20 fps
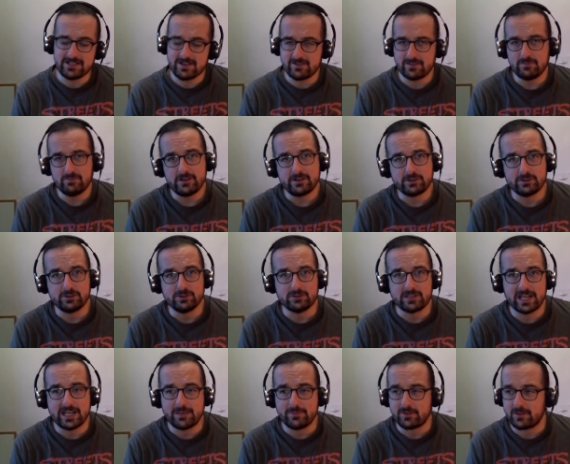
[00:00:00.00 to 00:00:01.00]
There's some really cool
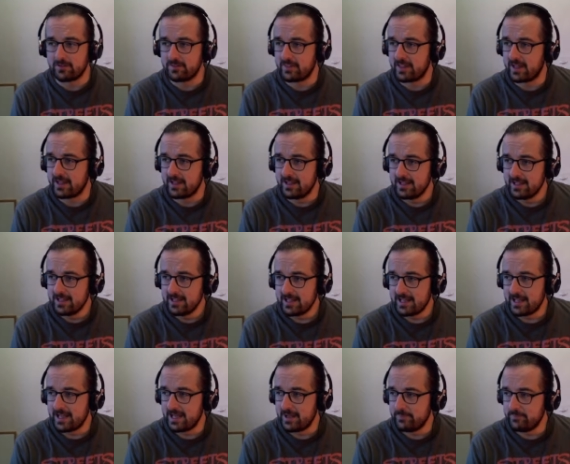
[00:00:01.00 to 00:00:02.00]
games on there.
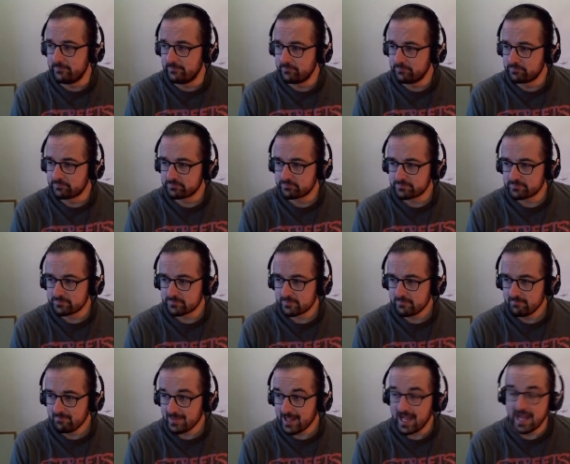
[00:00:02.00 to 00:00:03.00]

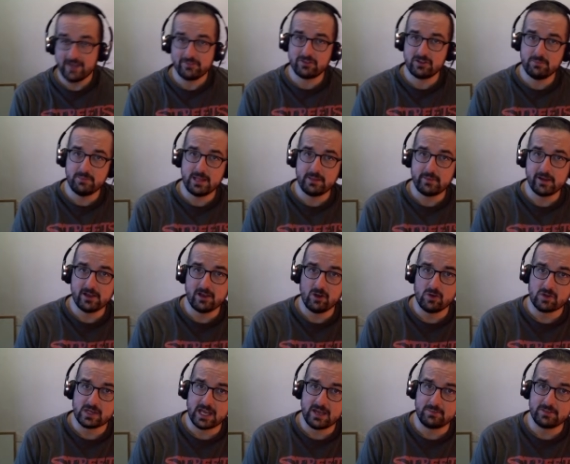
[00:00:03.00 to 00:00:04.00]
I've submitted my
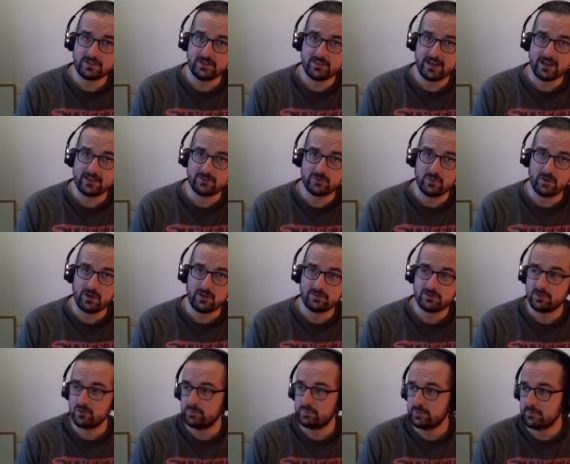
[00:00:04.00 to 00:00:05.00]
own game to that as well,
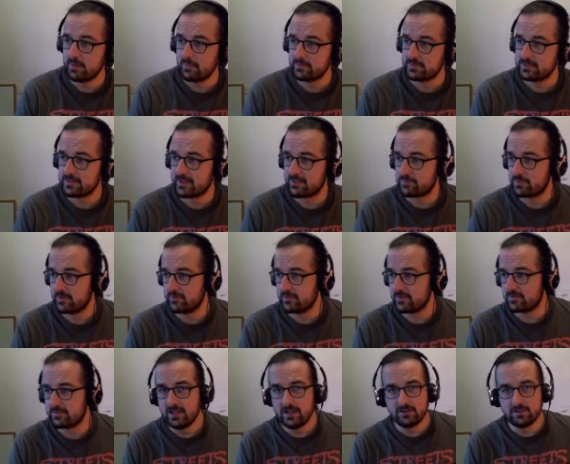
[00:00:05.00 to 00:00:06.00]
Super Mumtaz
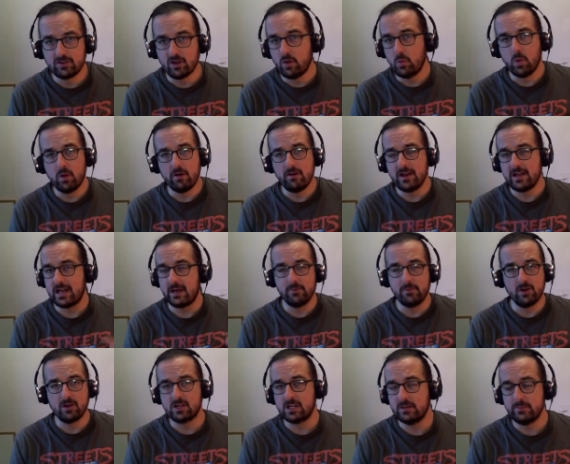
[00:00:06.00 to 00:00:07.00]
Brothers. Don't worry, I'm
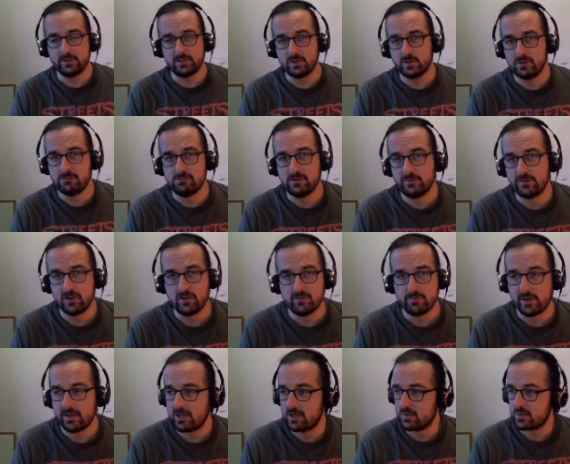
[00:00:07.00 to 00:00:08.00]
not going to be doing a review of
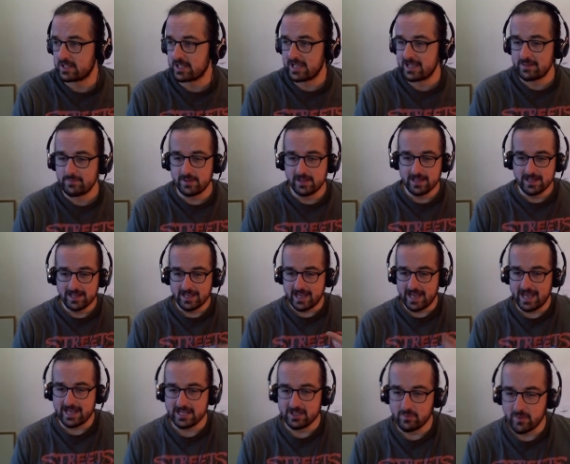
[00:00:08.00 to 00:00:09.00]
my own game.
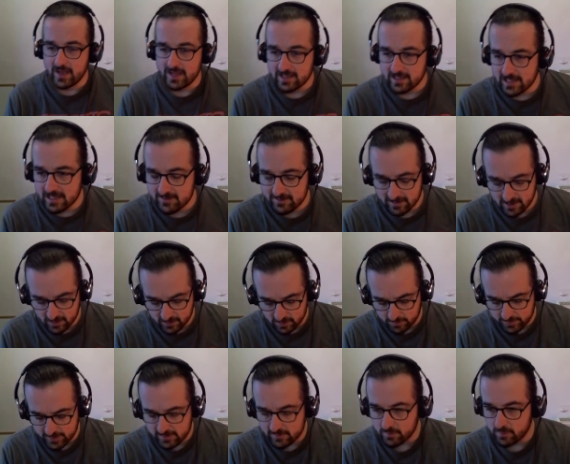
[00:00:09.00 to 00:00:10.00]
Anyway, let's load
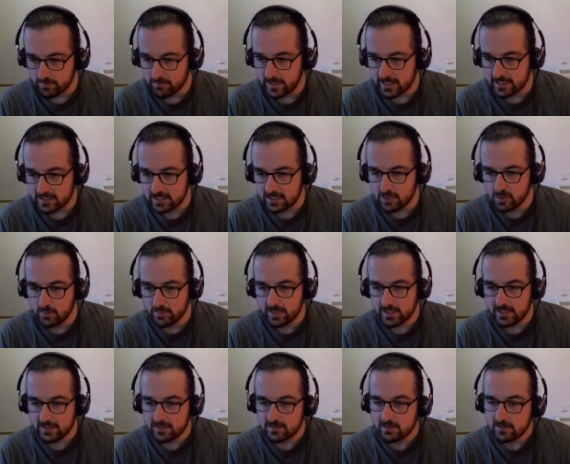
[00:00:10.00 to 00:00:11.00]
up this one by
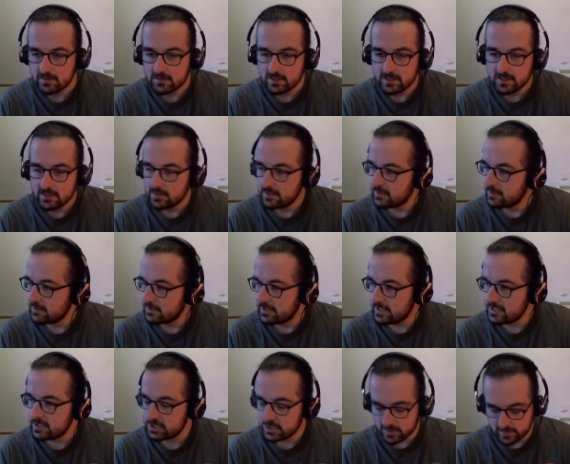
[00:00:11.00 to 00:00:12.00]
Cubee,
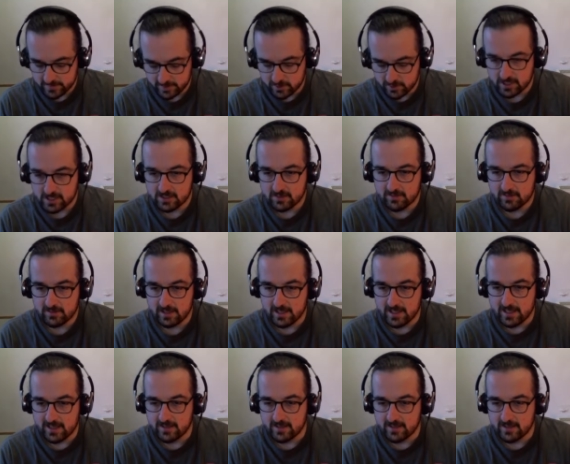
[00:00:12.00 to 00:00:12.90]
Ninjoe in the Dragon's Lair.